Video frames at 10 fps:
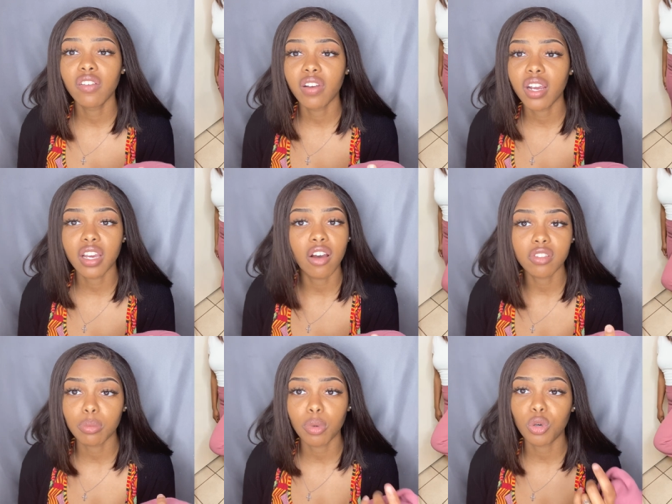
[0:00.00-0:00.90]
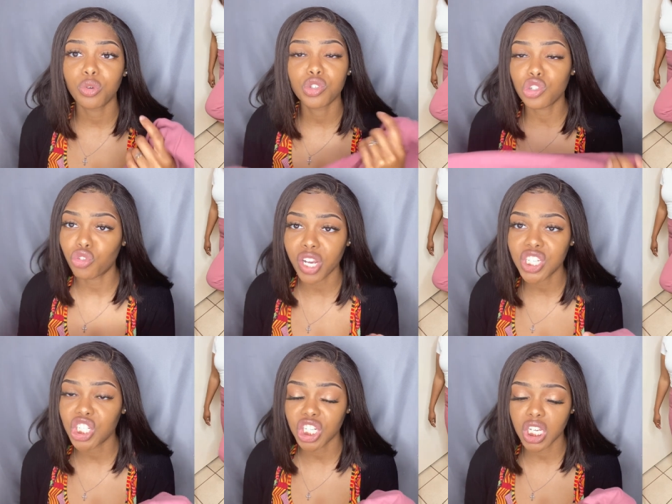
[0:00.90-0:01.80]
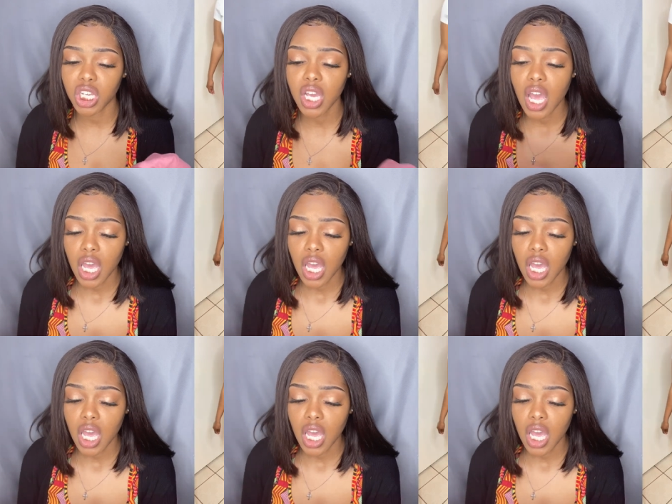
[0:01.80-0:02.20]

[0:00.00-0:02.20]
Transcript: very comfortable stretchy